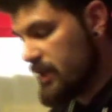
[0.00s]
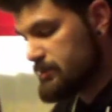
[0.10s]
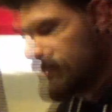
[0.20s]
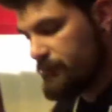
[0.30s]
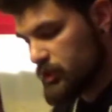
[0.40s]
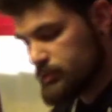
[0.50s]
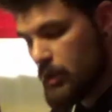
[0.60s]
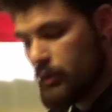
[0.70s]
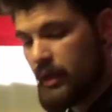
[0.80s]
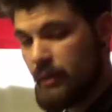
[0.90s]
my first
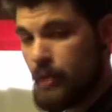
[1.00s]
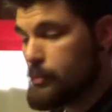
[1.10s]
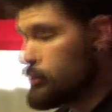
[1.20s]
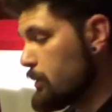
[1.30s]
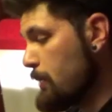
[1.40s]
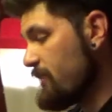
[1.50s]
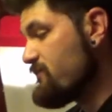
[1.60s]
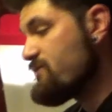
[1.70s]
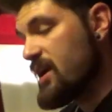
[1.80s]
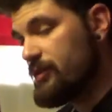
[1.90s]
boa and probably one of my
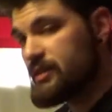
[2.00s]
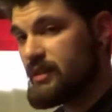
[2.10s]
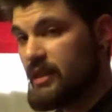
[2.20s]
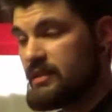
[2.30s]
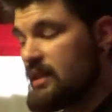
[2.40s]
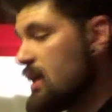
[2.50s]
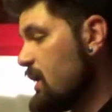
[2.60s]
favorite snakes.